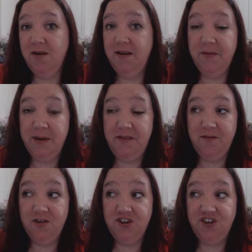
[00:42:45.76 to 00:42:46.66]
I don't have the money
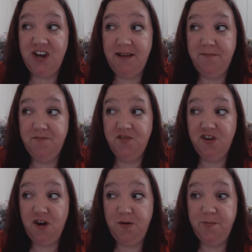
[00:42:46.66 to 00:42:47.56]
for it just yet.
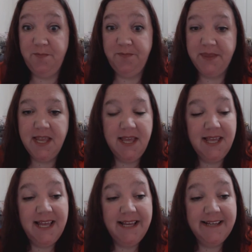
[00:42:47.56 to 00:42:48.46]
So
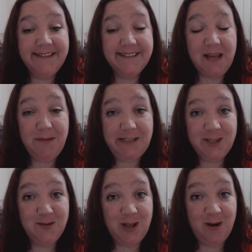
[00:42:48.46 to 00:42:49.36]
coming
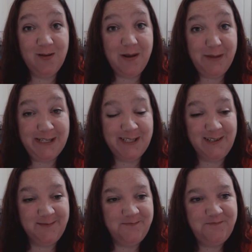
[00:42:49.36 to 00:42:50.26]
soon though, coming
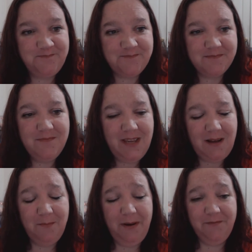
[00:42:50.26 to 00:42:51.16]
soon.
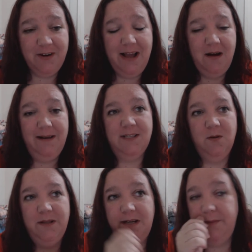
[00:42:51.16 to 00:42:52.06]
But for now,
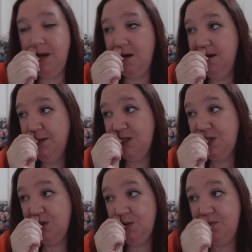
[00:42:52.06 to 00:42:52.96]
it's only going to be on the
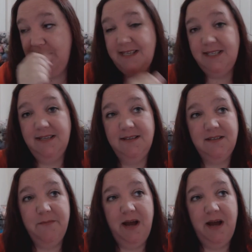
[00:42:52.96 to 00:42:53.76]
two bases.